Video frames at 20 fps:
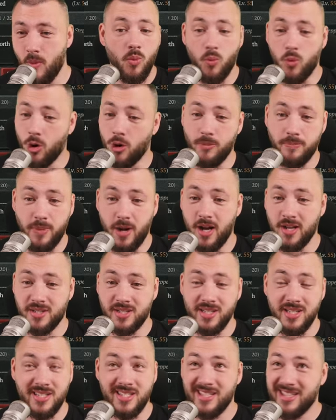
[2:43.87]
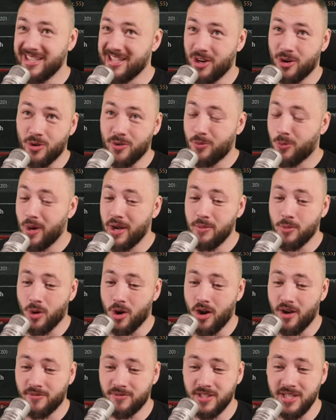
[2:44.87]
World bosses, they're way more
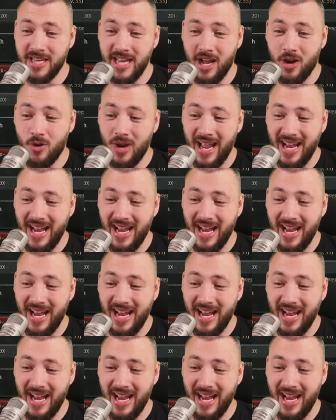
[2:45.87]
often now.